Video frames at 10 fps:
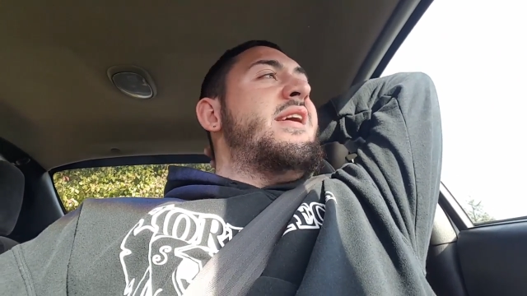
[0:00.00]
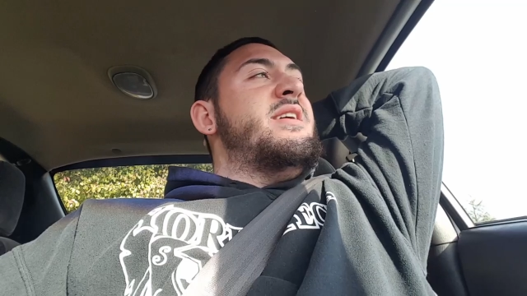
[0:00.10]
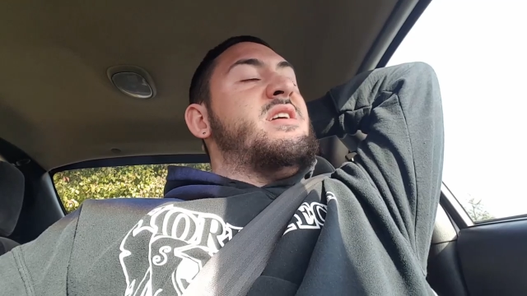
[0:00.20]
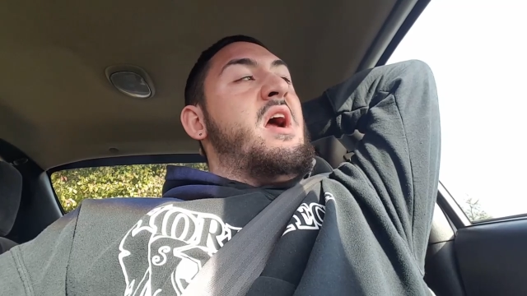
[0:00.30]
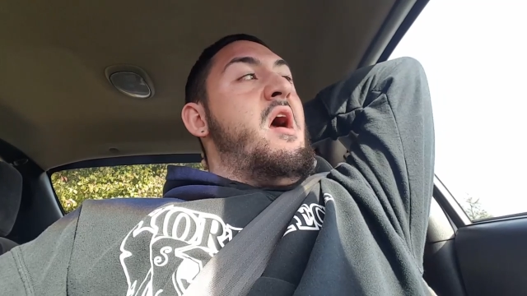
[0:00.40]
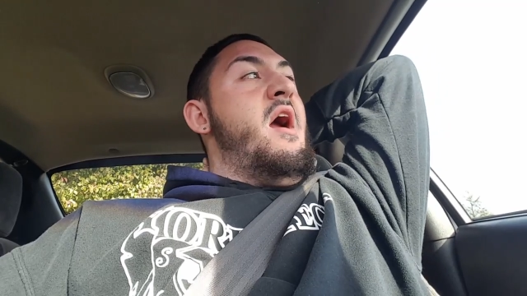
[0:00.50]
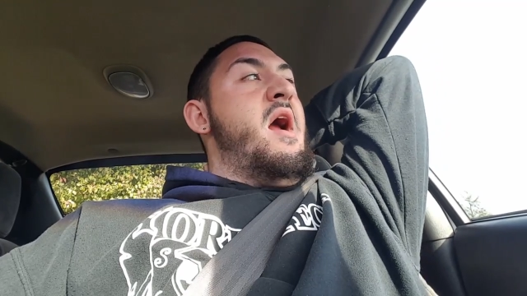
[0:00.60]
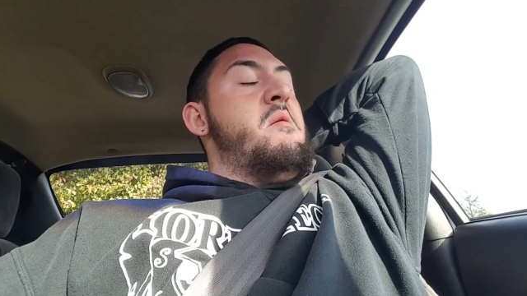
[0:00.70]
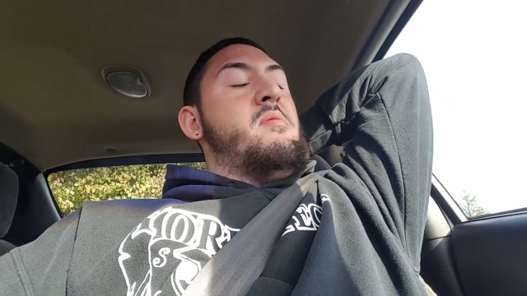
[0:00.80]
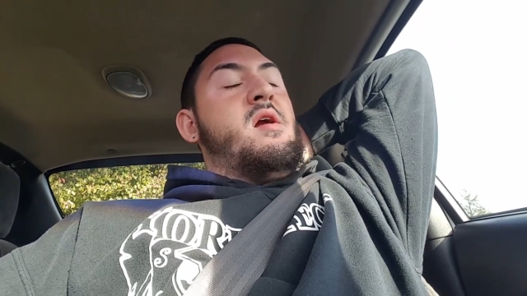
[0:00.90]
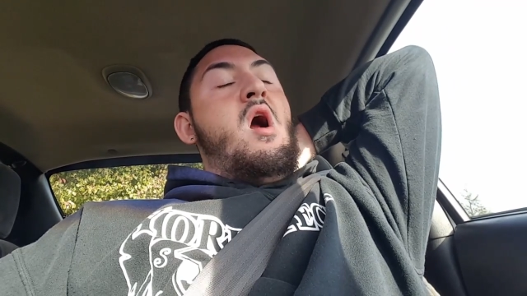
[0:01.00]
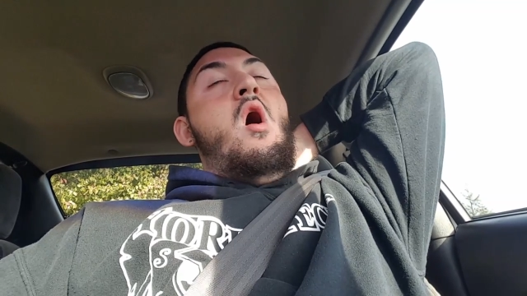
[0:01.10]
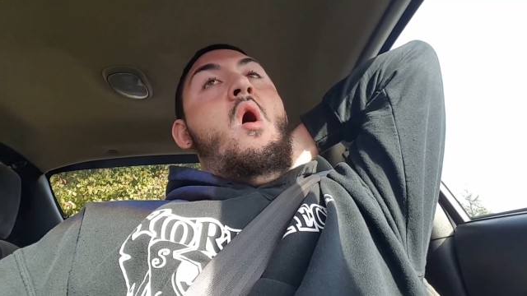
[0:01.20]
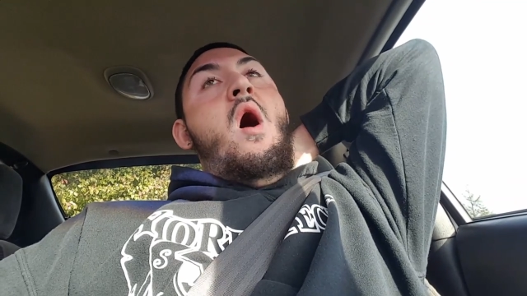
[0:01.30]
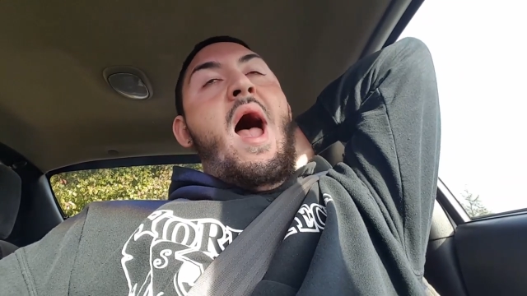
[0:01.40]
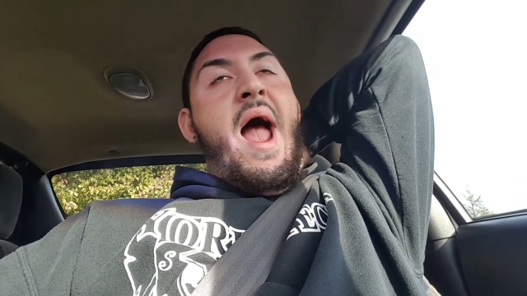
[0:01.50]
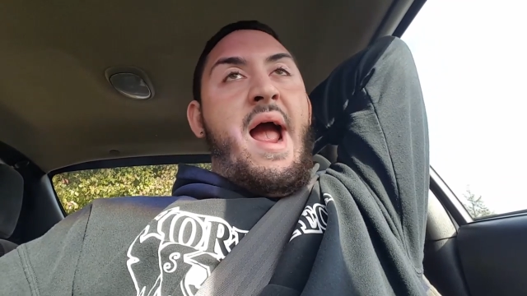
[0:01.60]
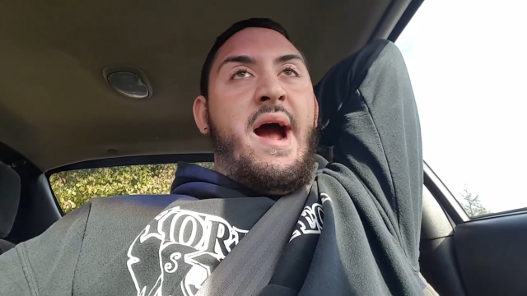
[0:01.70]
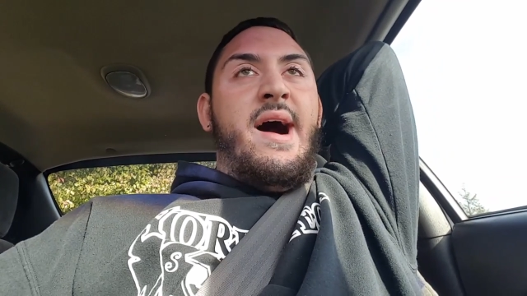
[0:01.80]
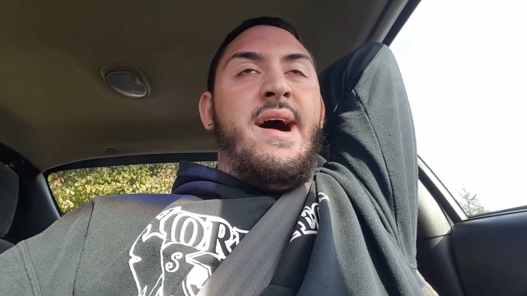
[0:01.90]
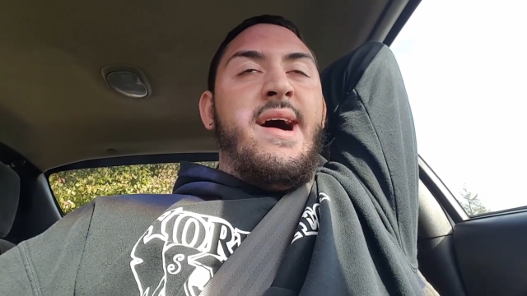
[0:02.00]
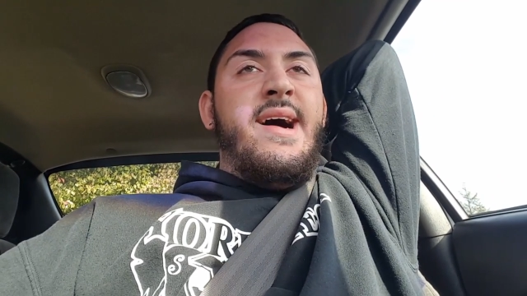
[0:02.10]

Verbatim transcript: It's gonna go away.